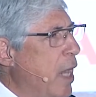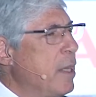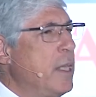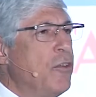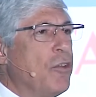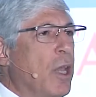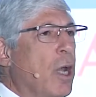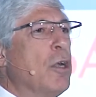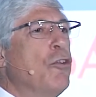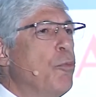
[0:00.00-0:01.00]
These
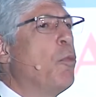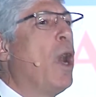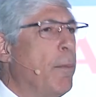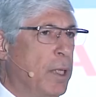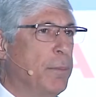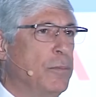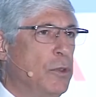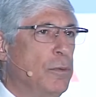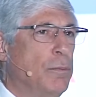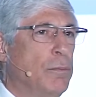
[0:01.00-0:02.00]
large
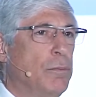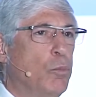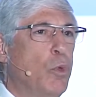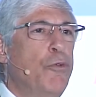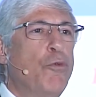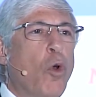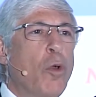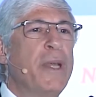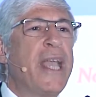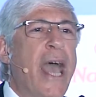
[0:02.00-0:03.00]
problems,
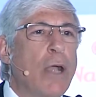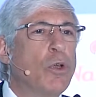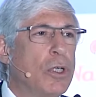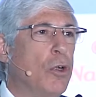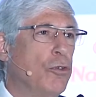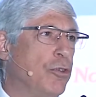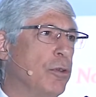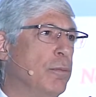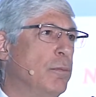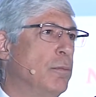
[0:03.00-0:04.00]
reforming agriculture,
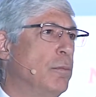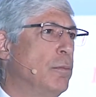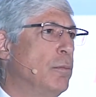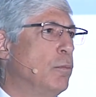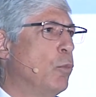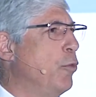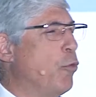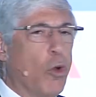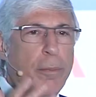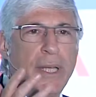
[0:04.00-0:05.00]

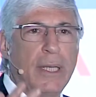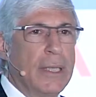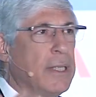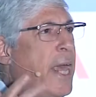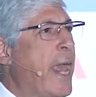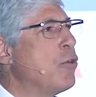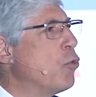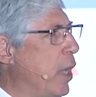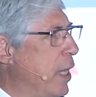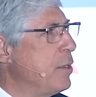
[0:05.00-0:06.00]
reforming land
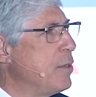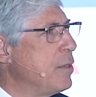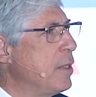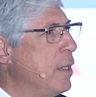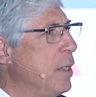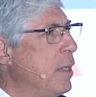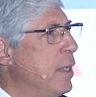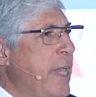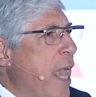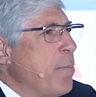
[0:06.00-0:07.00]
rights,
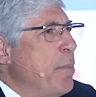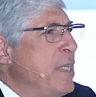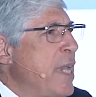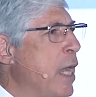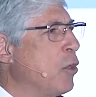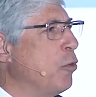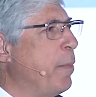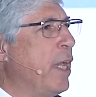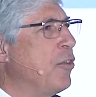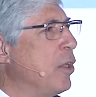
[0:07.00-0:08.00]
can't be tackled
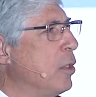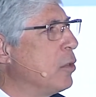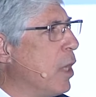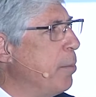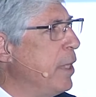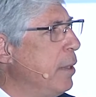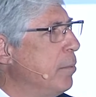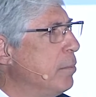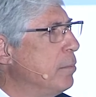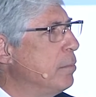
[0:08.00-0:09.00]
by a single company.
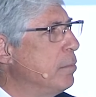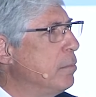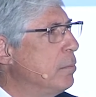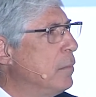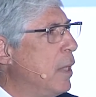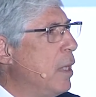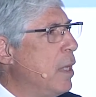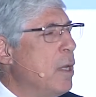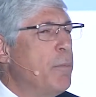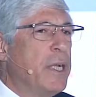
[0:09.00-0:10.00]

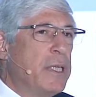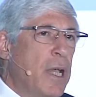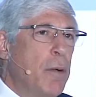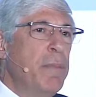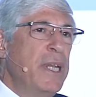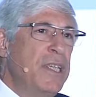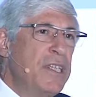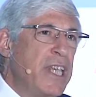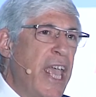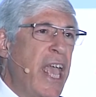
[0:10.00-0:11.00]
But
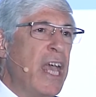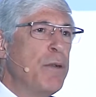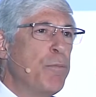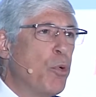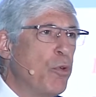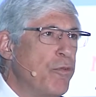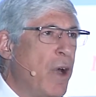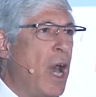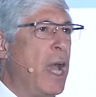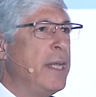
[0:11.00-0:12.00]
companies can
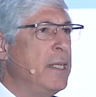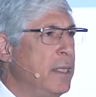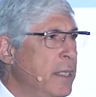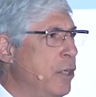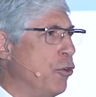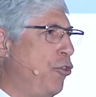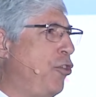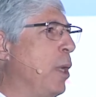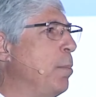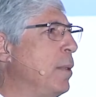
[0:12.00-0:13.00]
provide leadership,